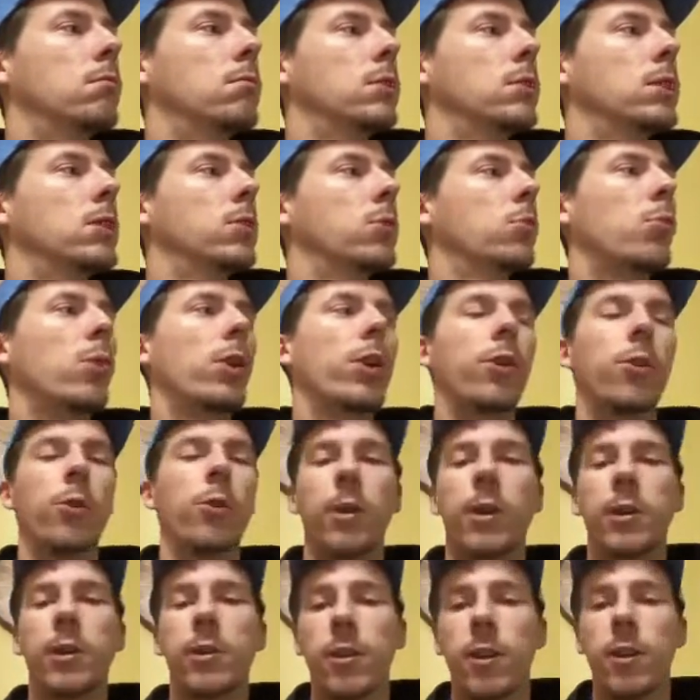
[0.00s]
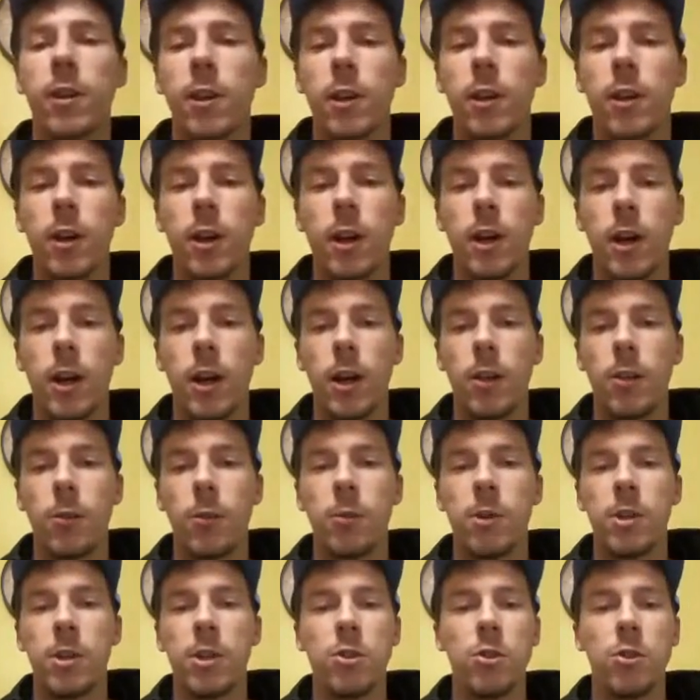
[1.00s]
it's a weird noise.
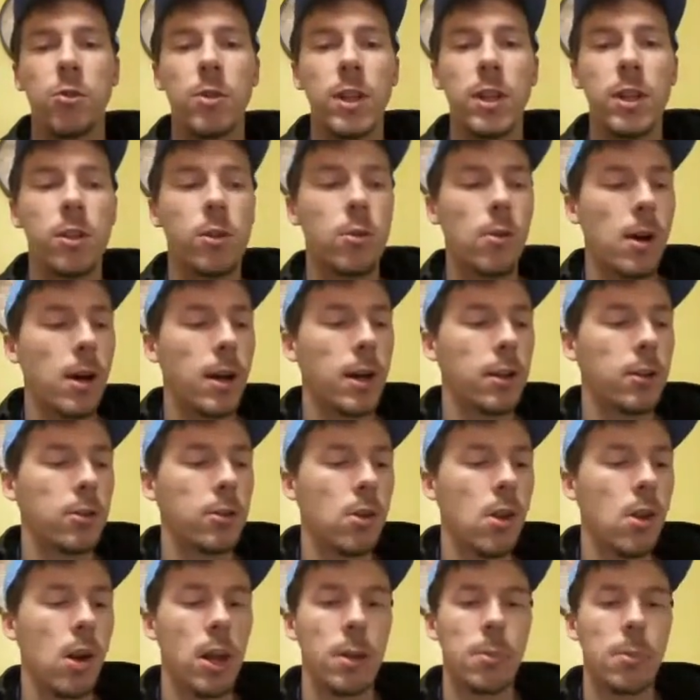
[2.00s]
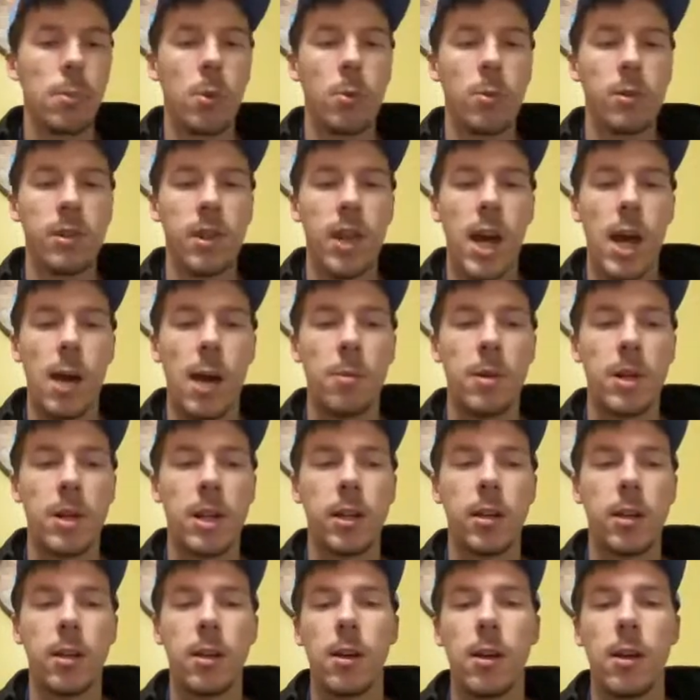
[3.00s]
We do need to go ahead and talk about what's
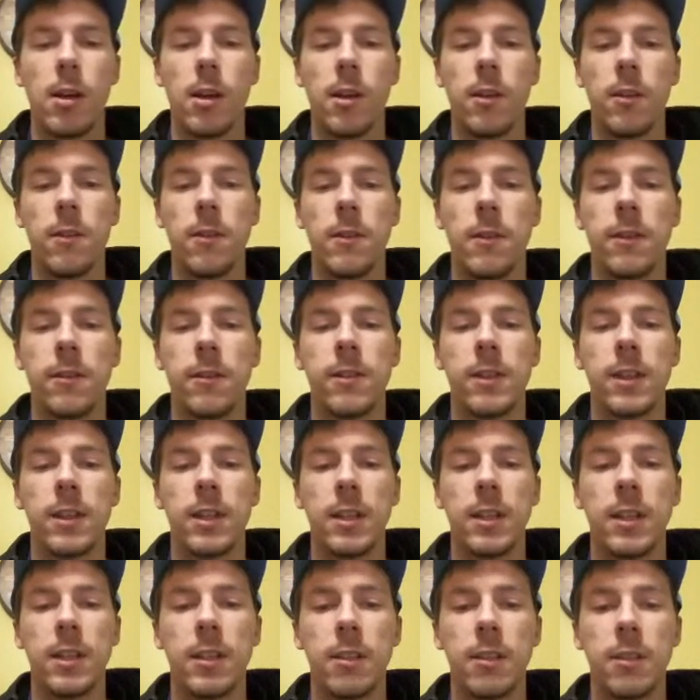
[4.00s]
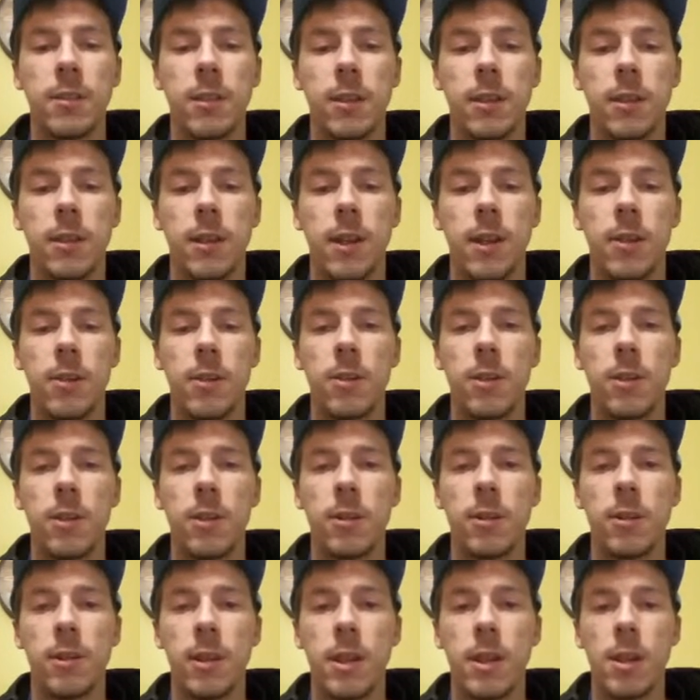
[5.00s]
happening this instant. And you can
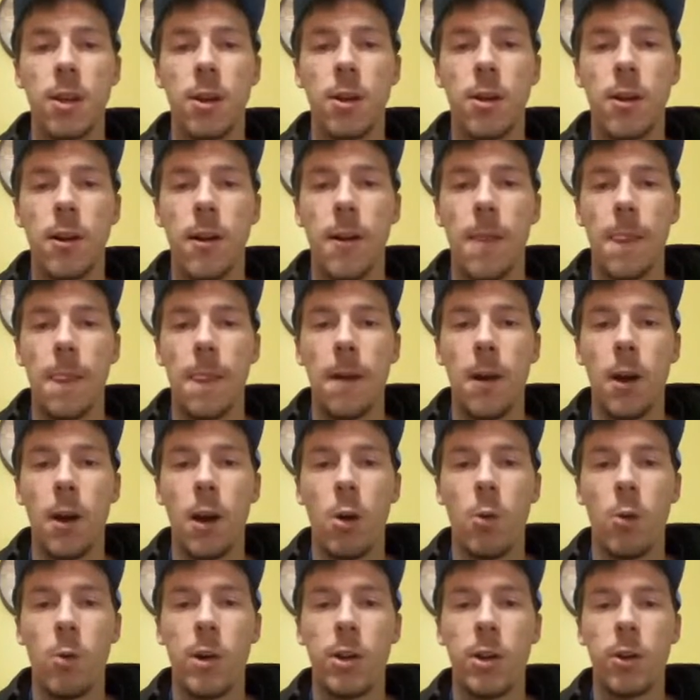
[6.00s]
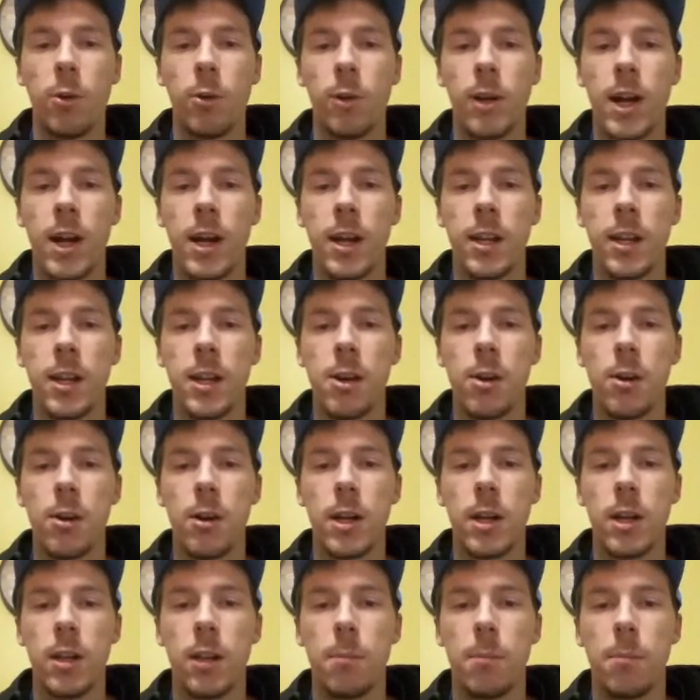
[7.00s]
see here, we are located here
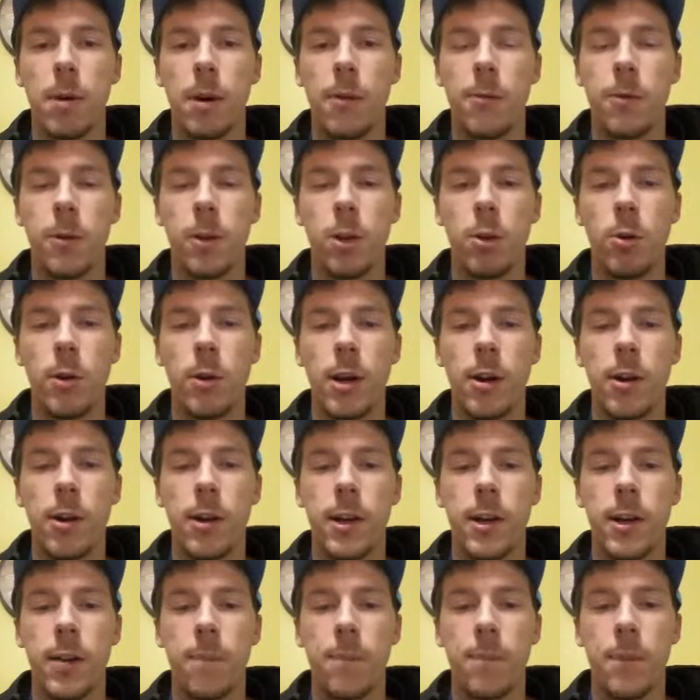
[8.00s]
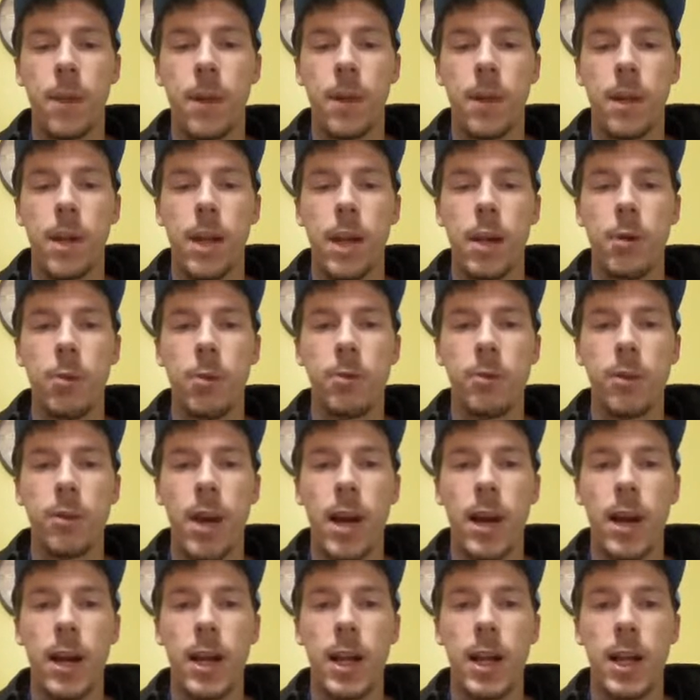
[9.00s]
in the Buffalo area, and we've
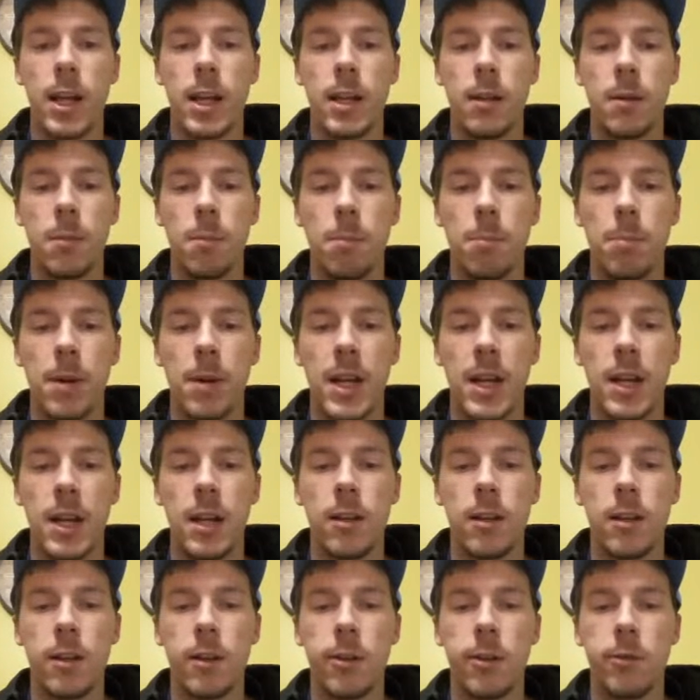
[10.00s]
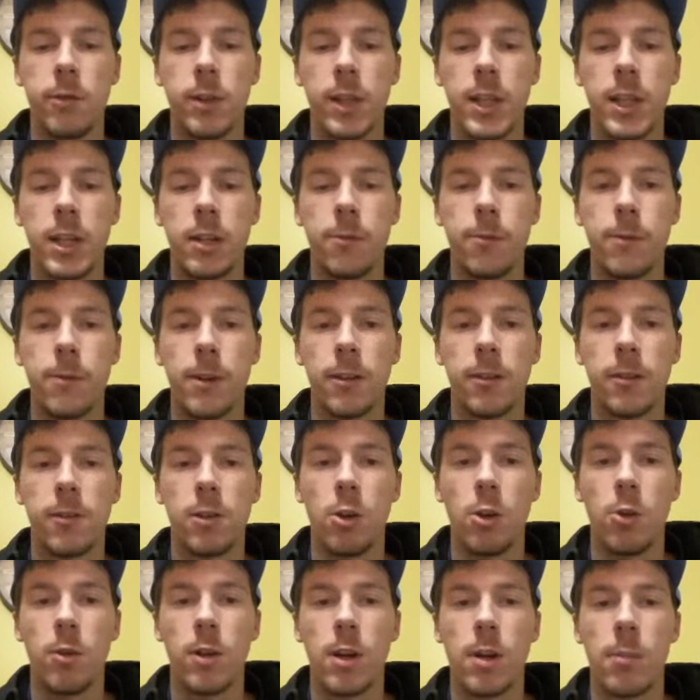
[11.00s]
got a band of lake effect
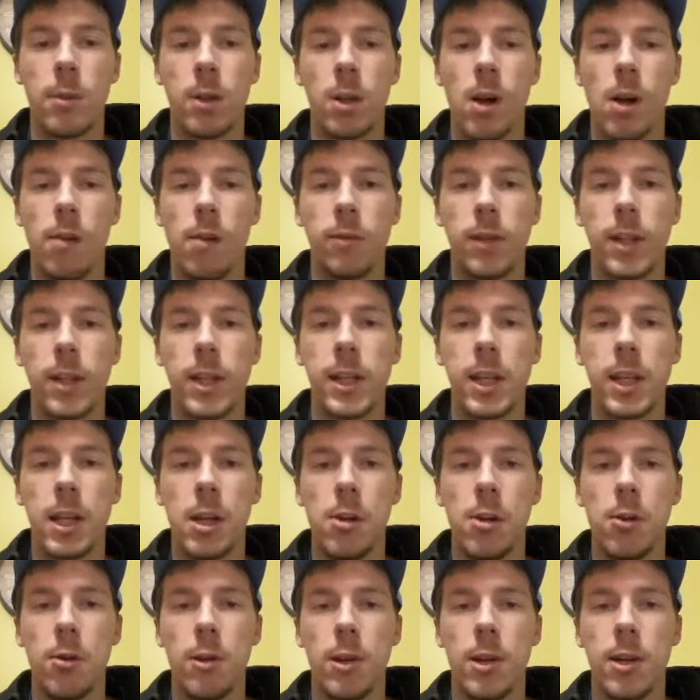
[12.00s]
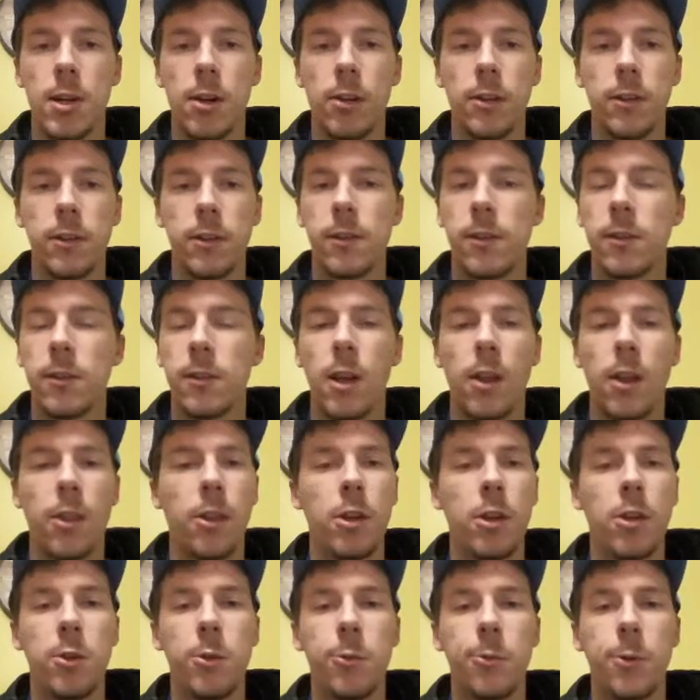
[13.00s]
snow coming off Lake Erie. Now, this is
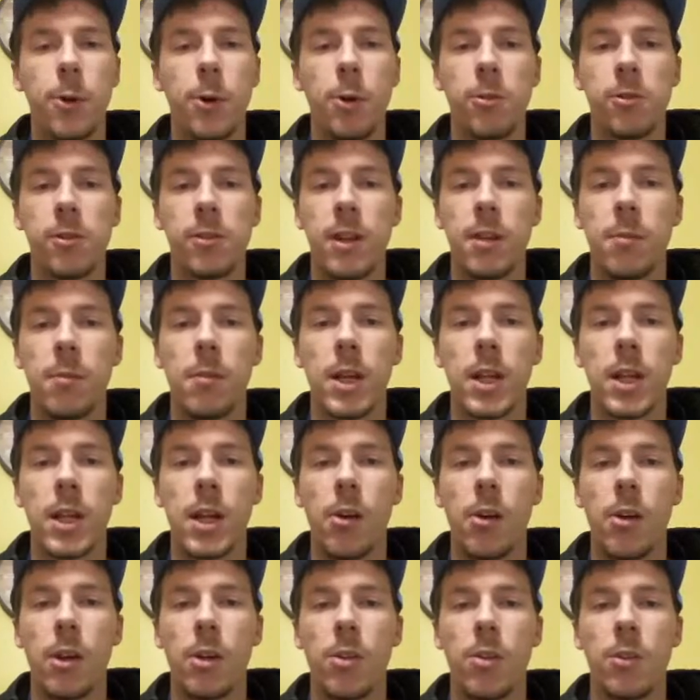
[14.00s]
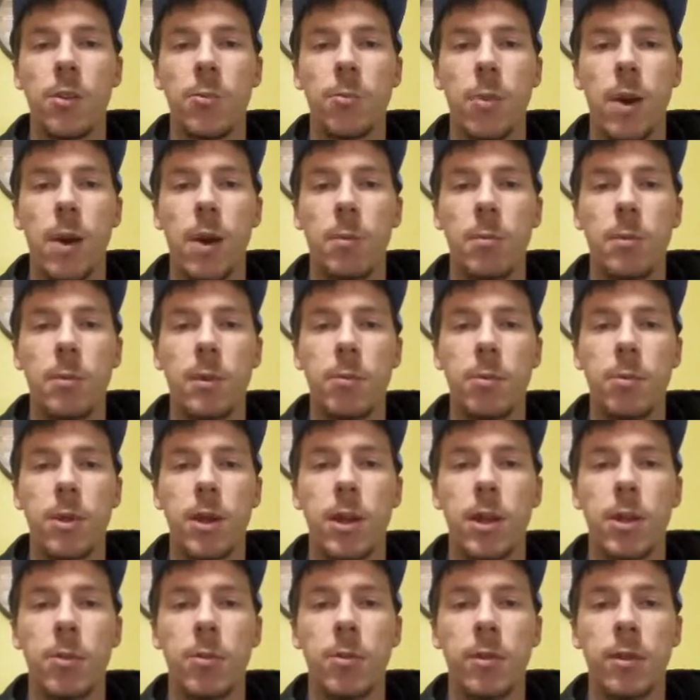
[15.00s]
nothing new, folks. Anybody out here is probably
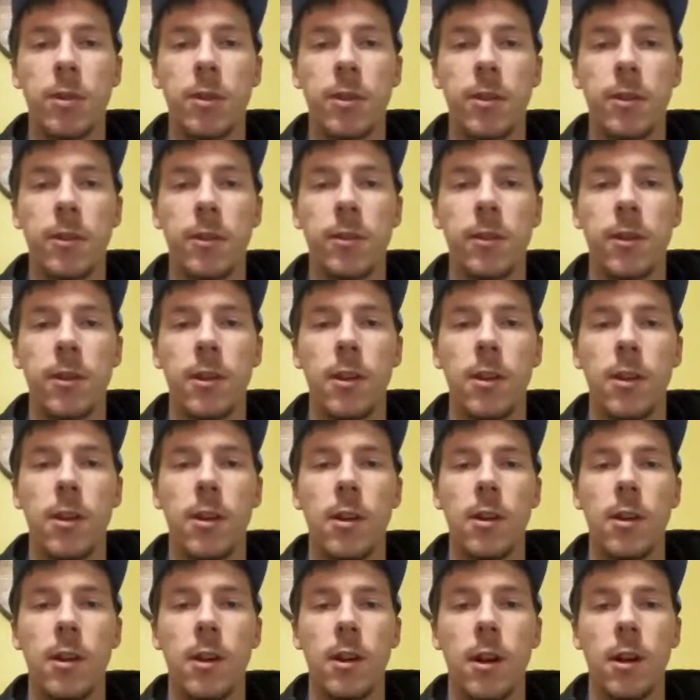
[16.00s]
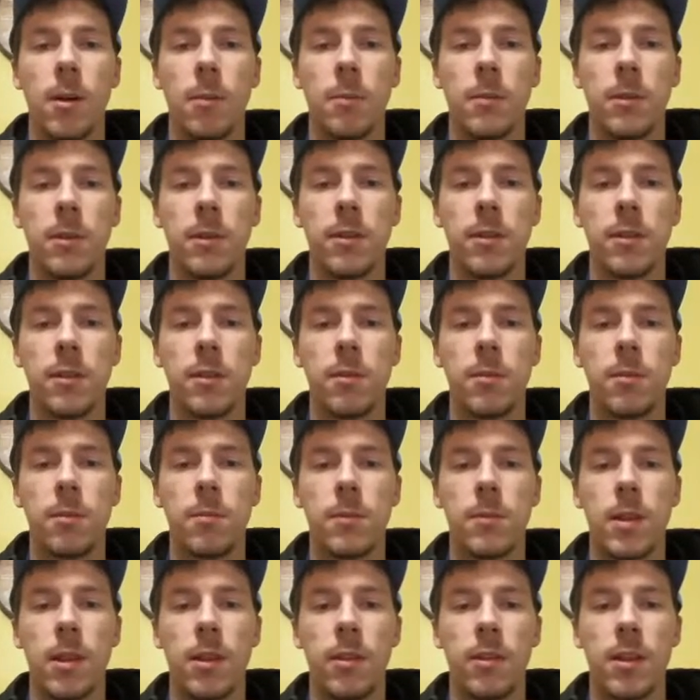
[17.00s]
pretty used to this. This
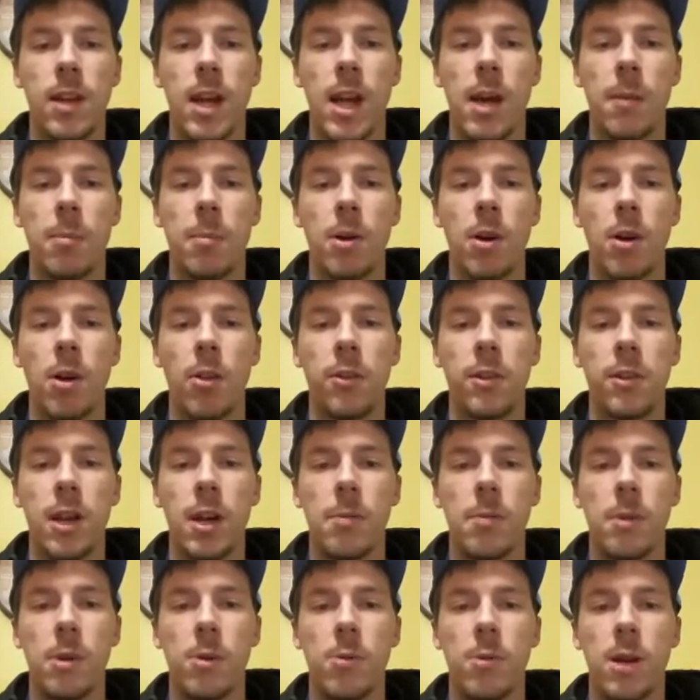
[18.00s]
tends to happen all the time. Here